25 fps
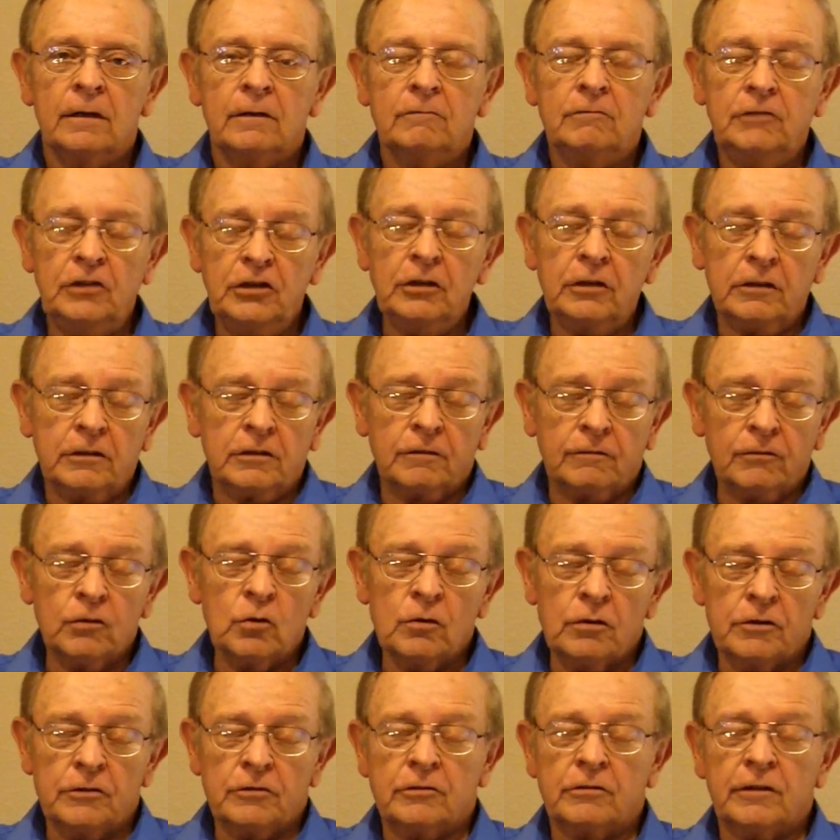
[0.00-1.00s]
Oh yes, of
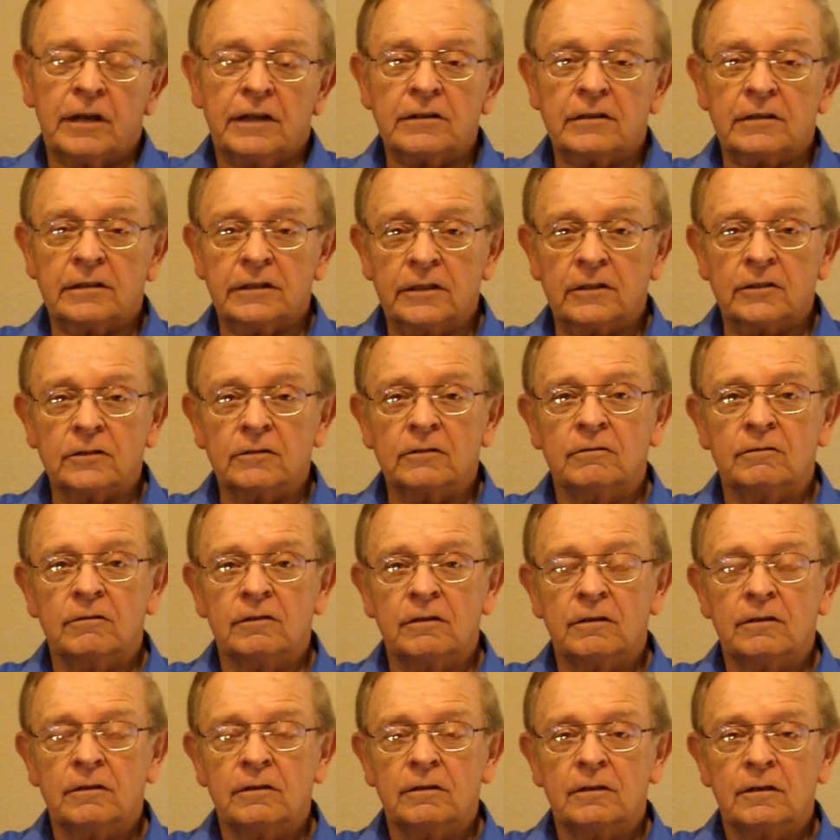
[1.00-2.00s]
course that's legal.
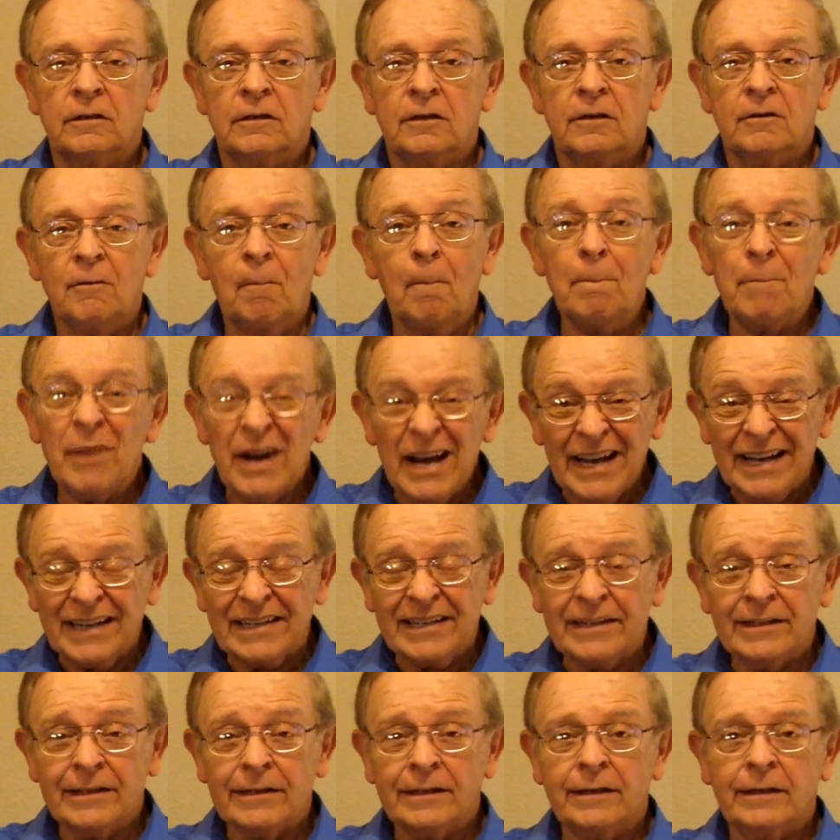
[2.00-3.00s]

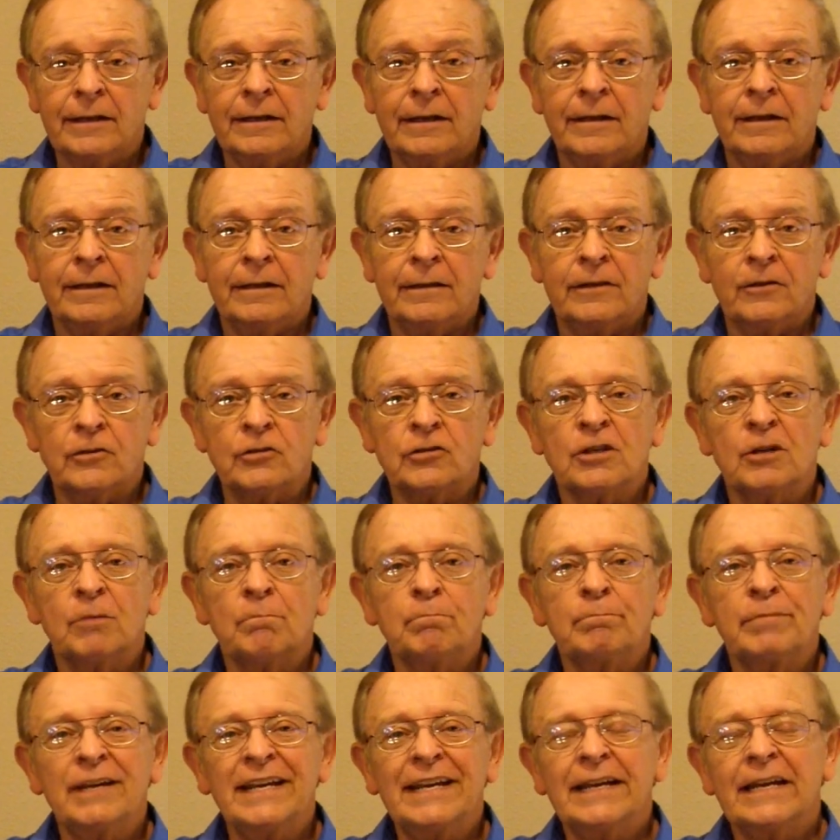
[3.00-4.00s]
But there's
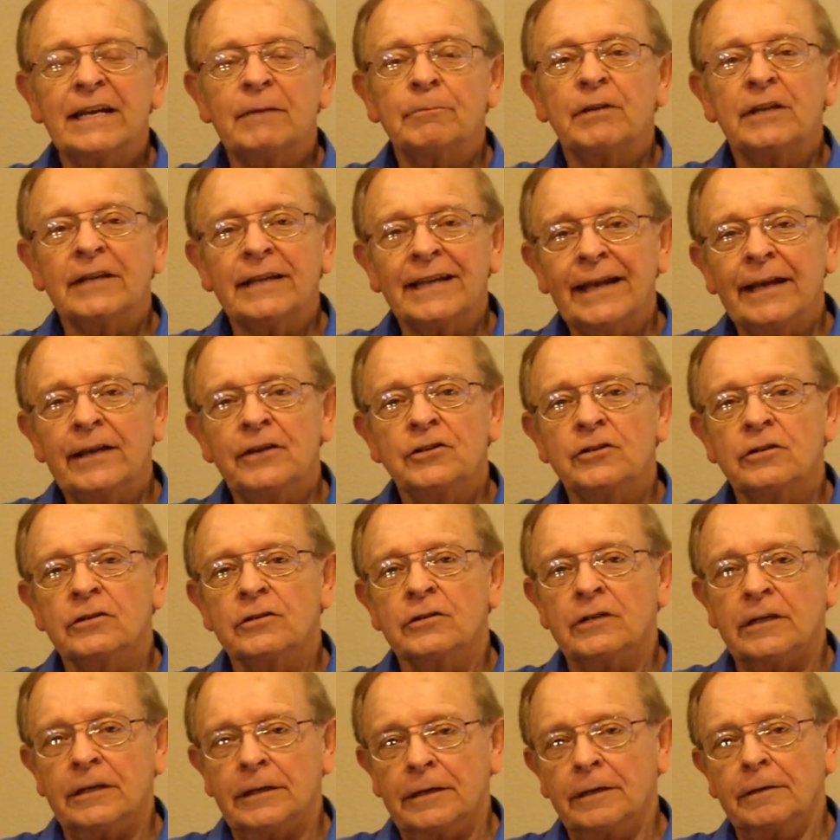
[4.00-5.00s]
some big
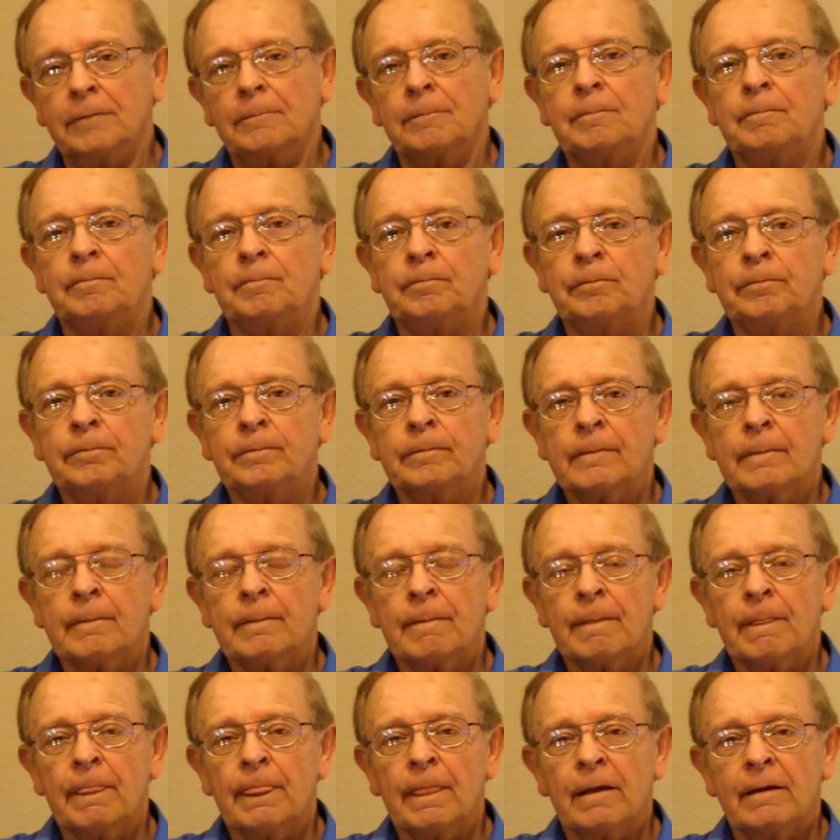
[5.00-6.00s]
implications in it.
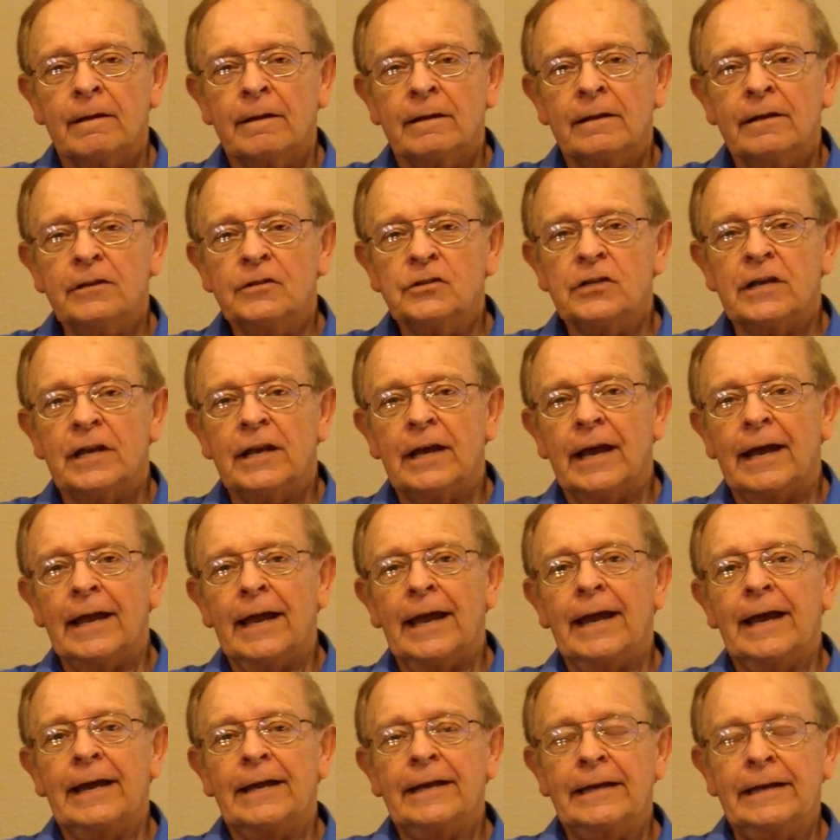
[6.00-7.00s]
Let's say
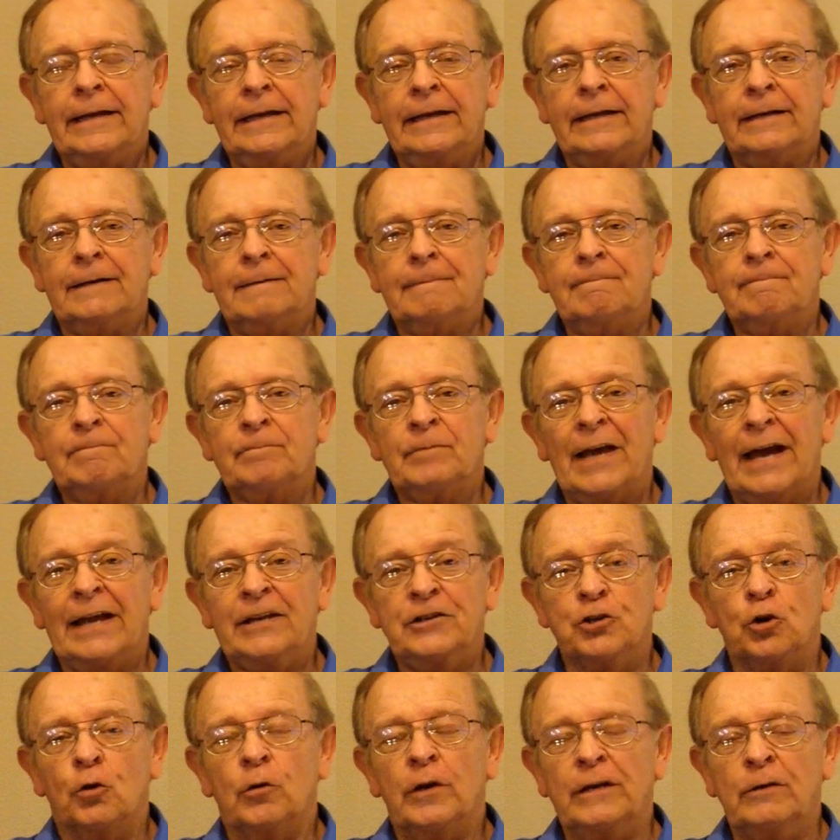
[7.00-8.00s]

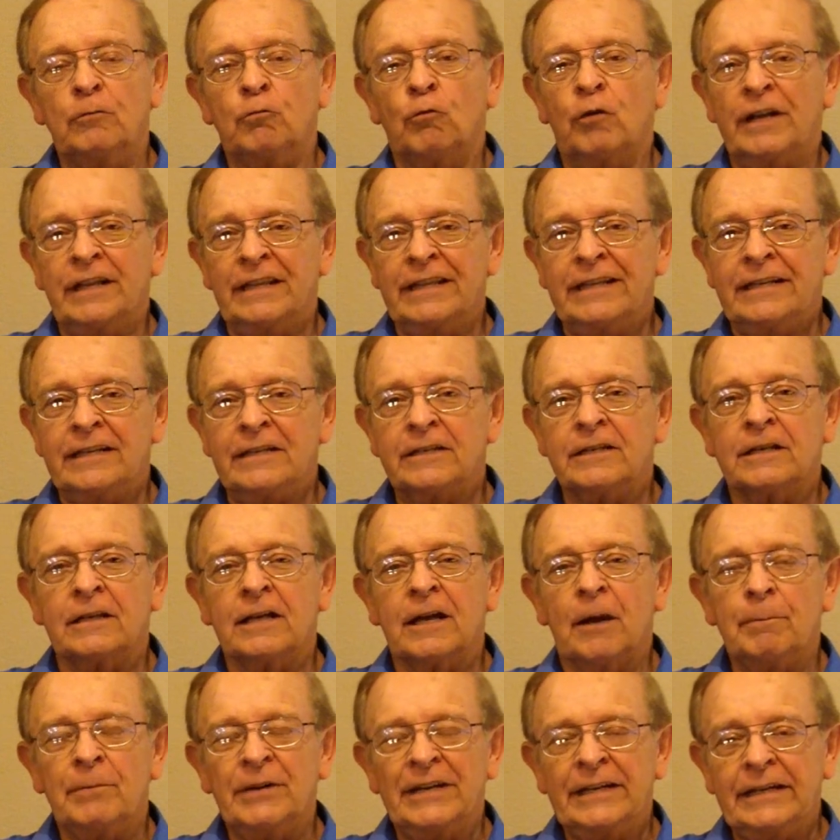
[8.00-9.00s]
I joined one of these
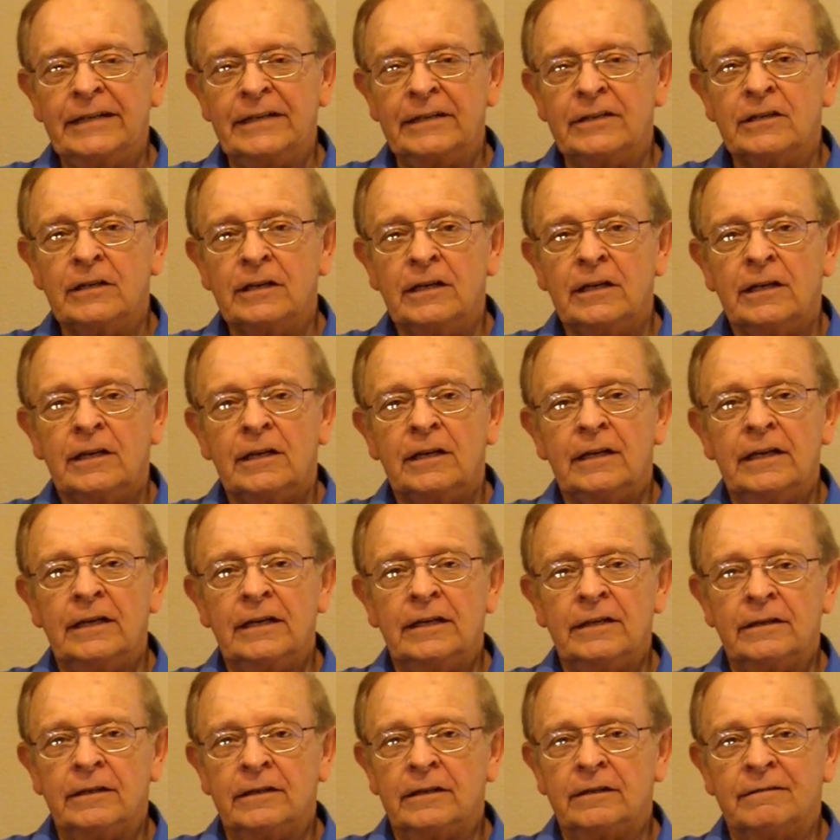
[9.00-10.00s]
companies
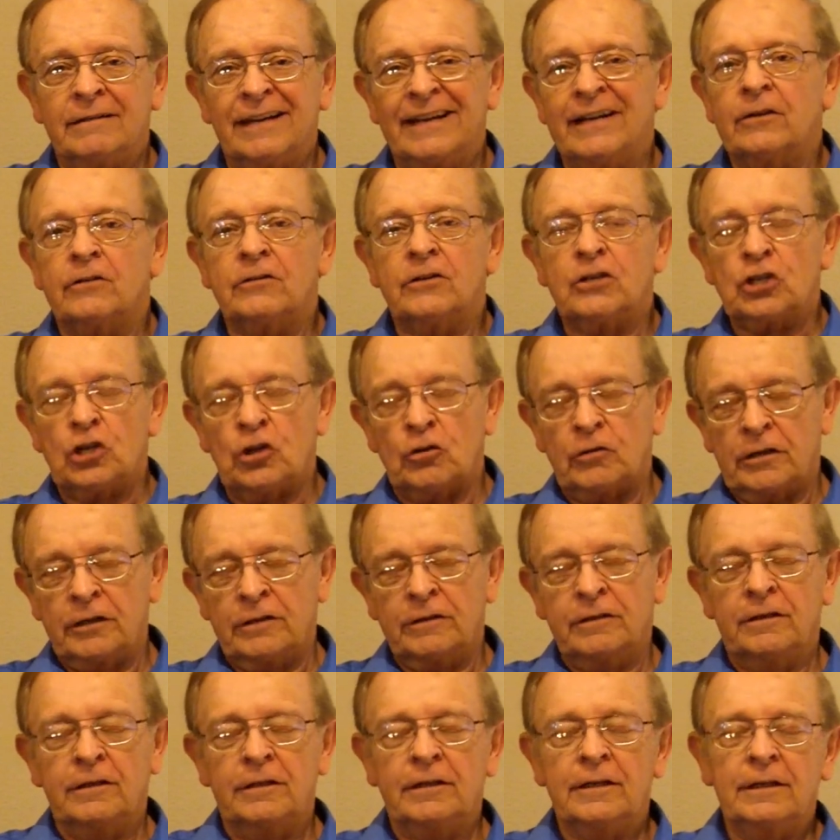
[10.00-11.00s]
in
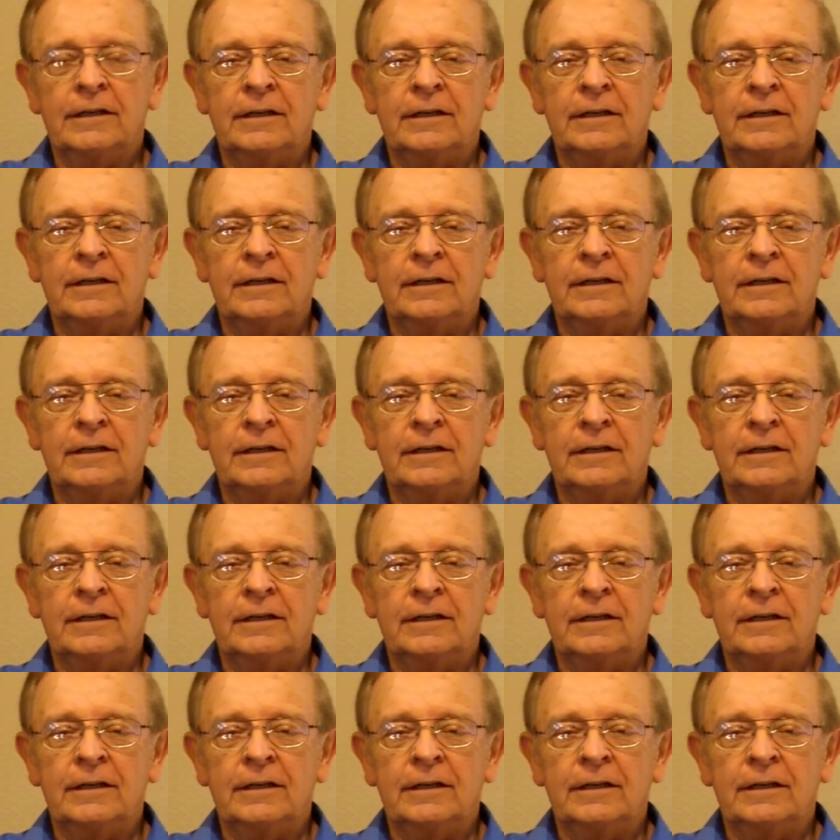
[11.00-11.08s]
Arizona,